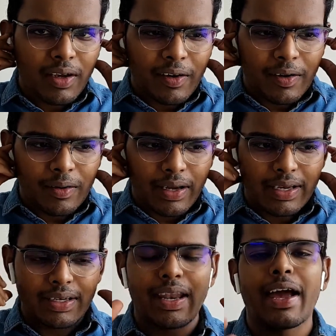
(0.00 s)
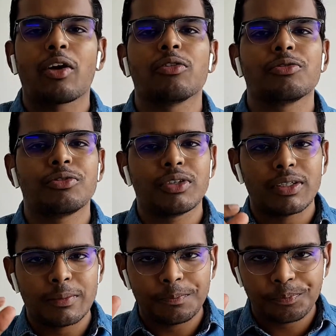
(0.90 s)
and a lack of
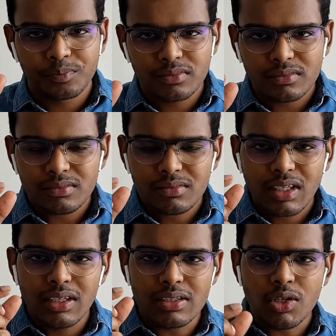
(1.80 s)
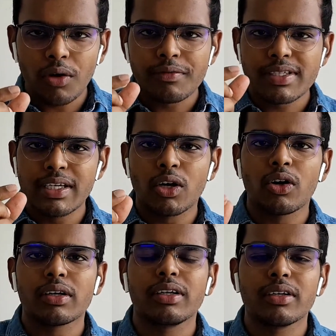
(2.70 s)
soft
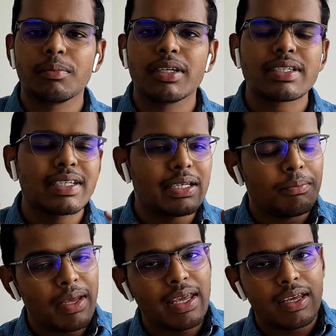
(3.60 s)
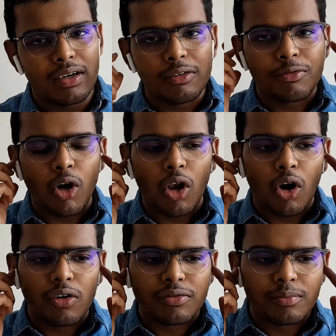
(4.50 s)
silicone earbuds, it may fall
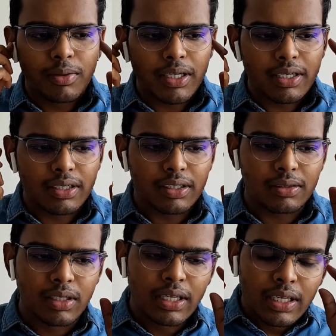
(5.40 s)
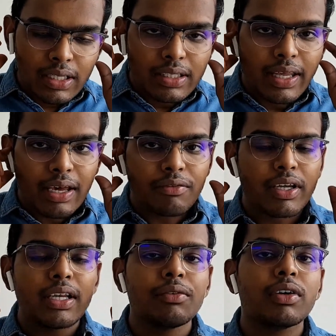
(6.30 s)
off. But they have
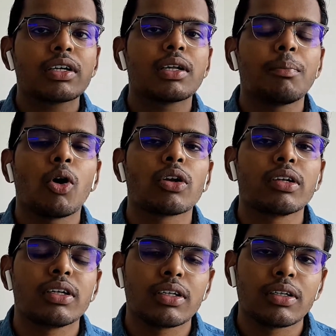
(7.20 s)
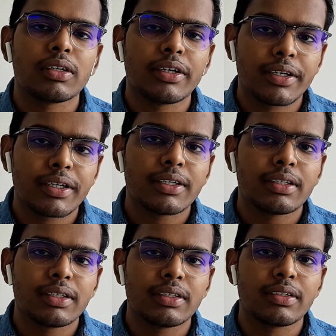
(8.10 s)
really worked upon it
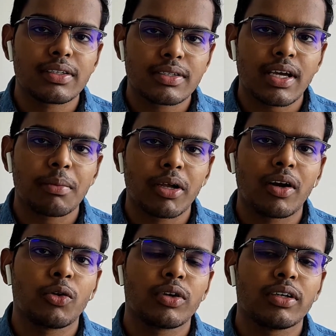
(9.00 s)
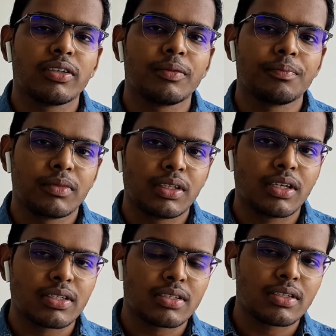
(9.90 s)
this time around.
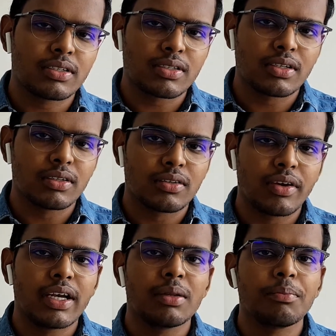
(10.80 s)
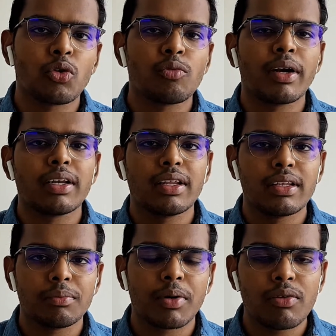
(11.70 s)
It's a great improvement than
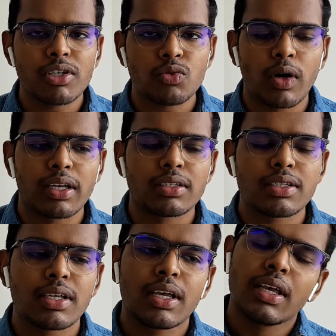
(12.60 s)
the previous ones.